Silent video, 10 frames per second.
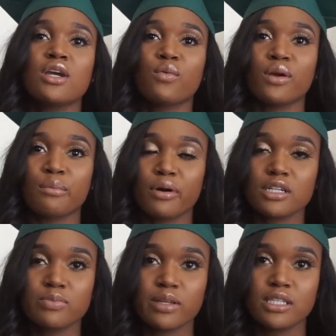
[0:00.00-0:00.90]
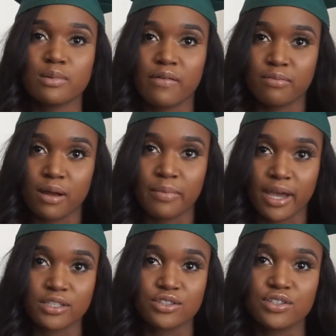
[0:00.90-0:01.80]
reimbursement to pay for my
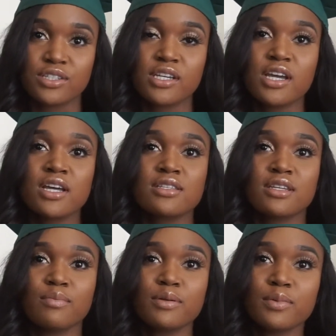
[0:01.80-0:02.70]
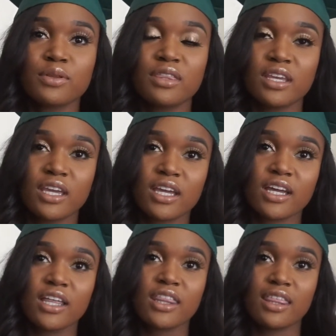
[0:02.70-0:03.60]
bachelor's. Some people
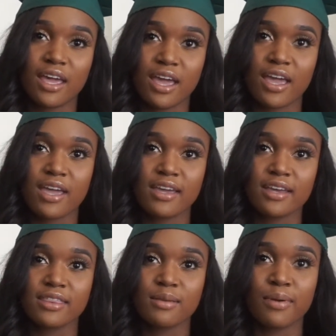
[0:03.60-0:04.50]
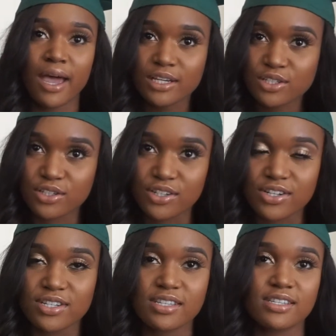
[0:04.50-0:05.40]
think that the bachelor
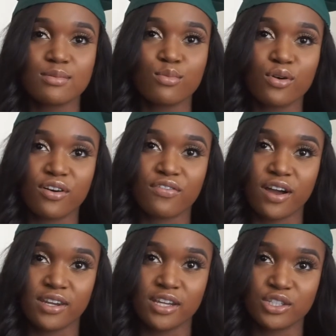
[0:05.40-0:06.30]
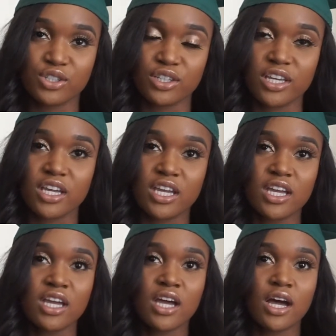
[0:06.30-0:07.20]
is more financially
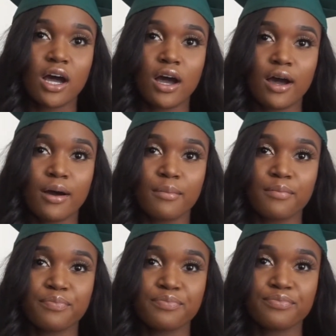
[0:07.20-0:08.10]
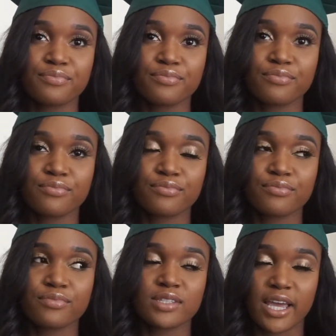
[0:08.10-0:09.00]
sound
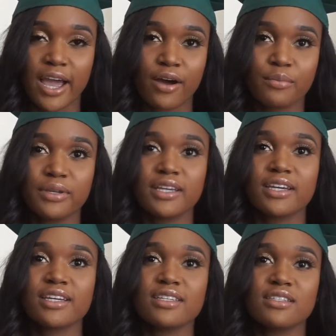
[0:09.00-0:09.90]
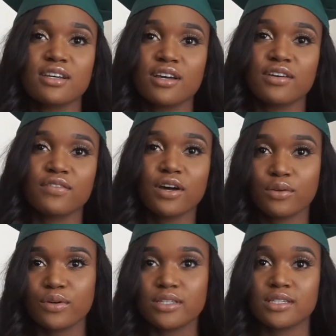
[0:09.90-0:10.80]
because of
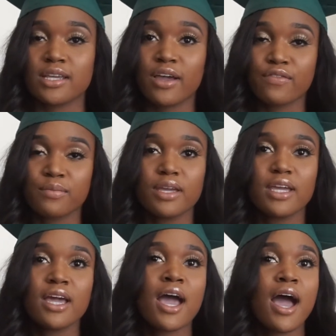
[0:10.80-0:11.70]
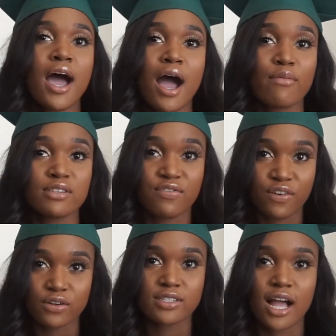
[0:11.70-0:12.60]
other reasons. Like for me, I was a
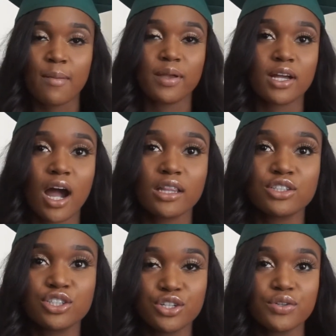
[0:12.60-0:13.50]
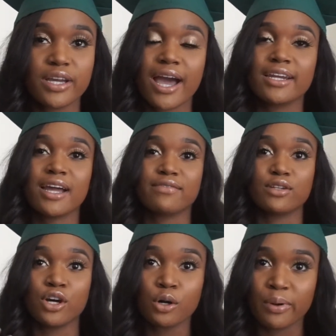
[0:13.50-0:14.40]
first time in college student. I didn't have to
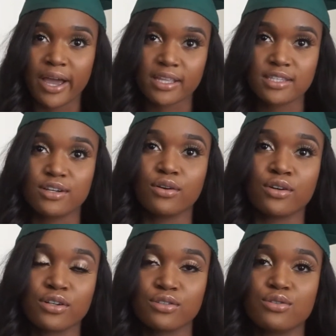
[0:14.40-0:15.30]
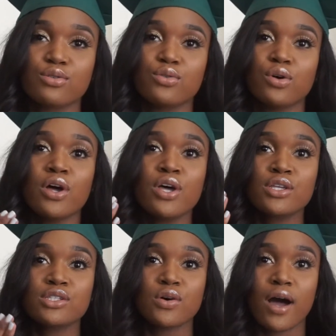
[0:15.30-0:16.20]
go back to go to nursing school,
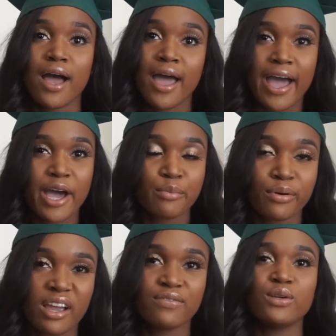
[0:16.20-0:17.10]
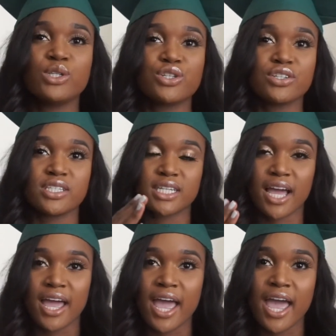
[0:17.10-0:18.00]
so I had bright futures and
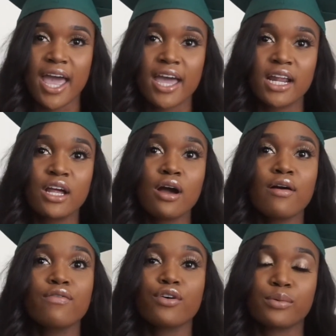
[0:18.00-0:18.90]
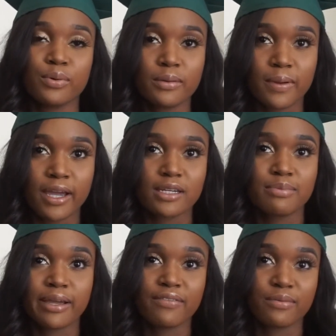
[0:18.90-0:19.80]
I had for the prepaid to
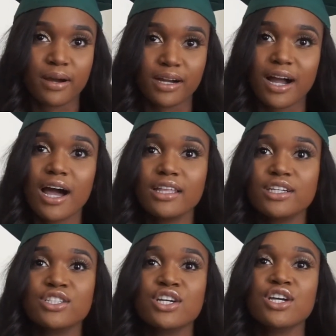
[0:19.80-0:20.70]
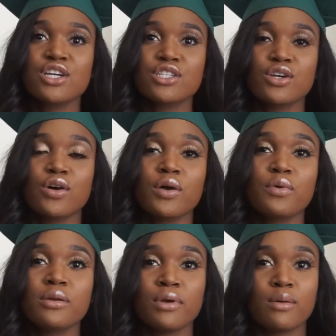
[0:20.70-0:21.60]
pay for my college. So it
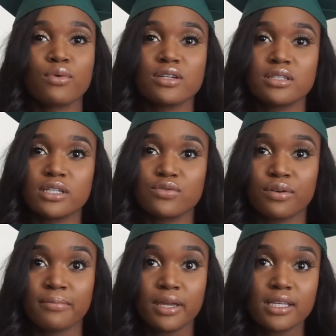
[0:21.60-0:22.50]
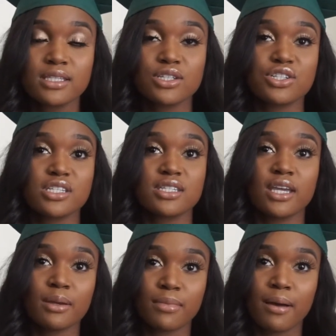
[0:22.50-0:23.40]
would have made more sense for me to just
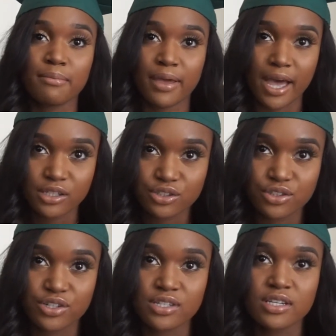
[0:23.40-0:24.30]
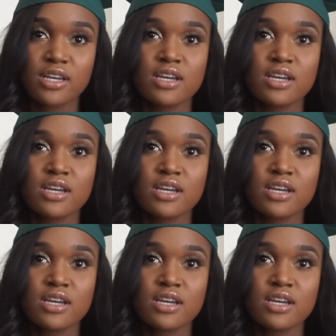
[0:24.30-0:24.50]
get my bachelor's